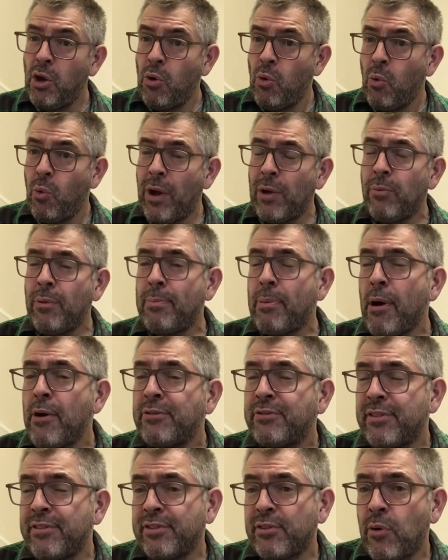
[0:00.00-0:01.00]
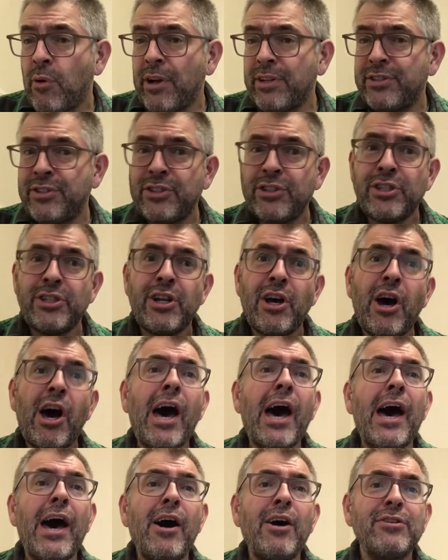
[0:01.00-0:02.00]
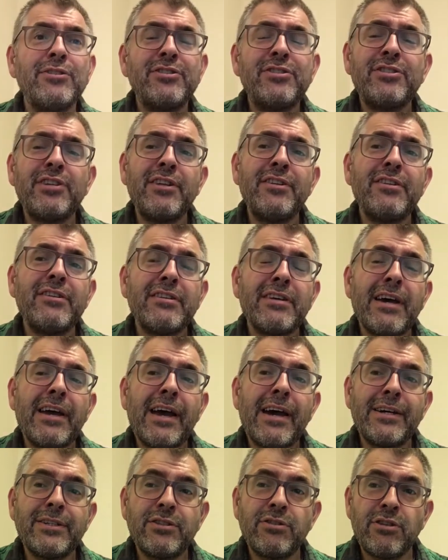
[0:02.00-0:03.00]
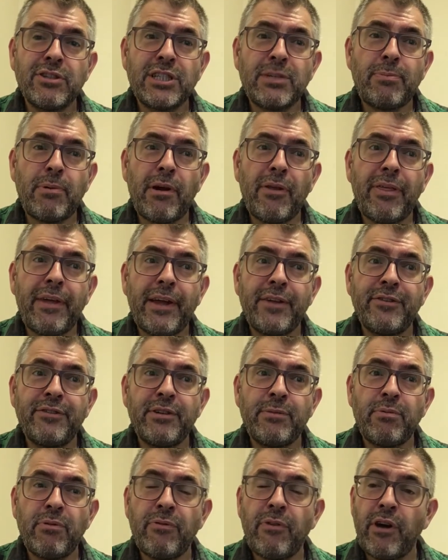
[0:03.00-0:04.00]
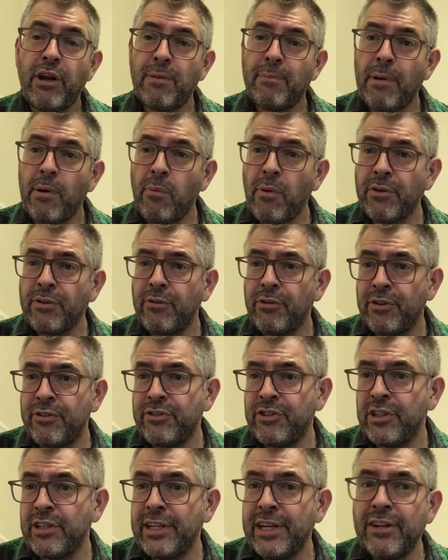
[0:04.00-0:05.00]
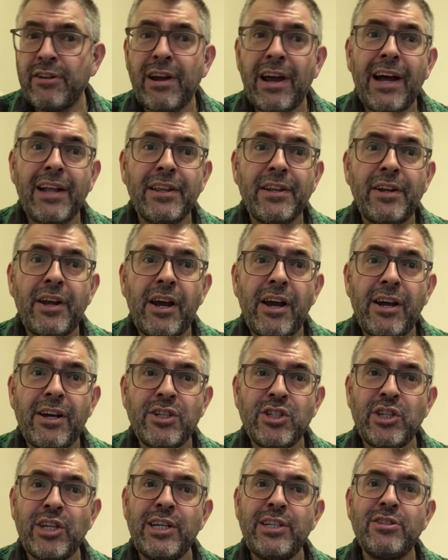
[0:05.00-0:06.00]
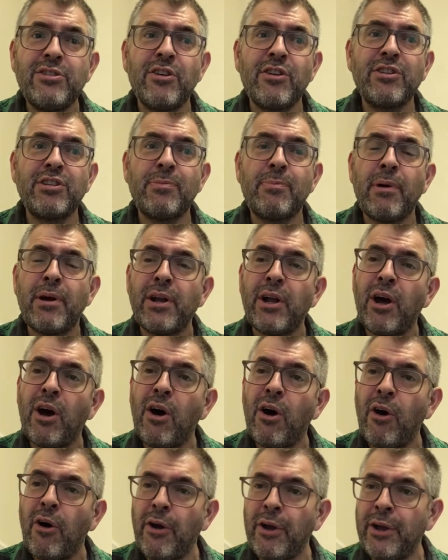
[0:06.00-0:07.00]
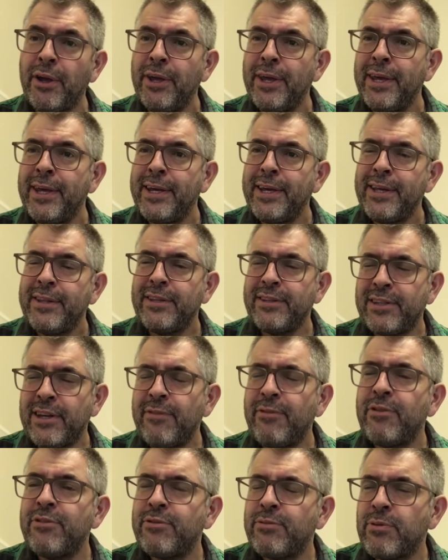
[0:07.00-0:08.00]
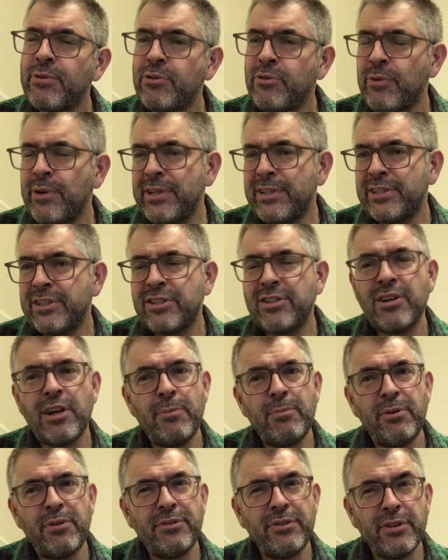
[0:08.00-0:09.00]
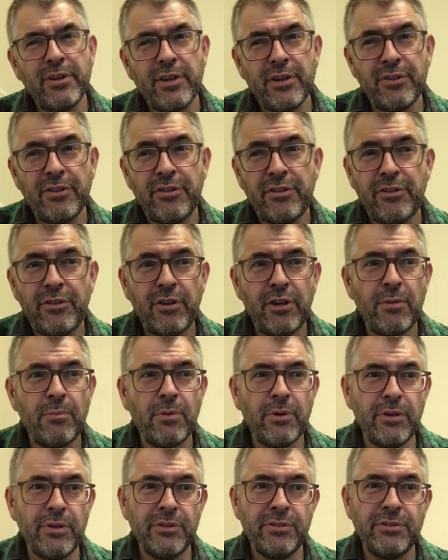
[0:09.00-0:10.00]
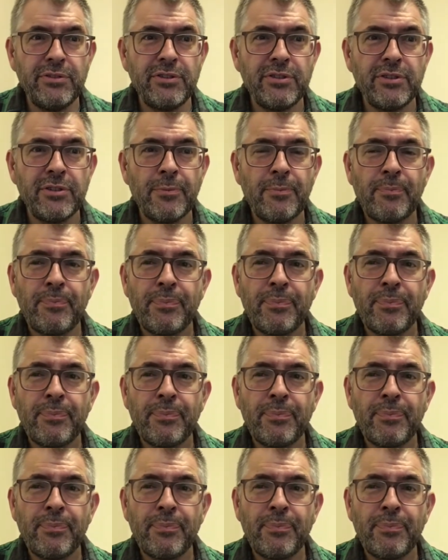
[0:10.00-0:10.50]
When we posed this question on Sunday, I talked about the answer provided by one Christian leader, Alan Hirsch. He talks about how the difference between disciples and consumers